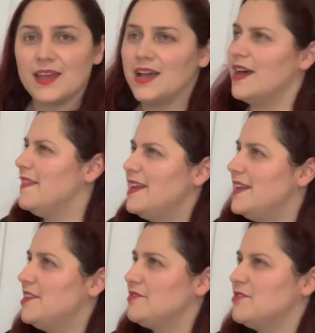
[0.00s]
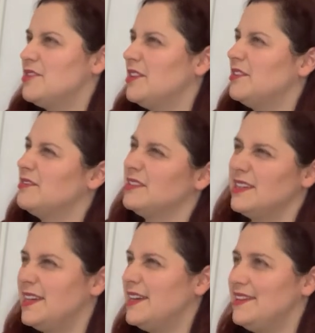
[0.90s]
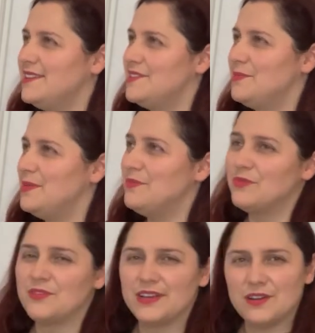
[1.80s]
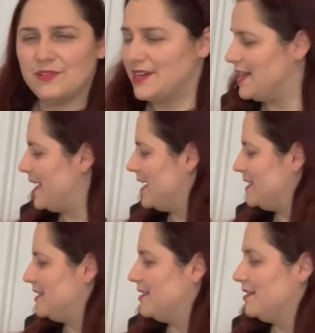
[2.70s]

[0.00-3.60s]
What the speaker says: And then later on she thought, again, that's a bit boring, I want to add.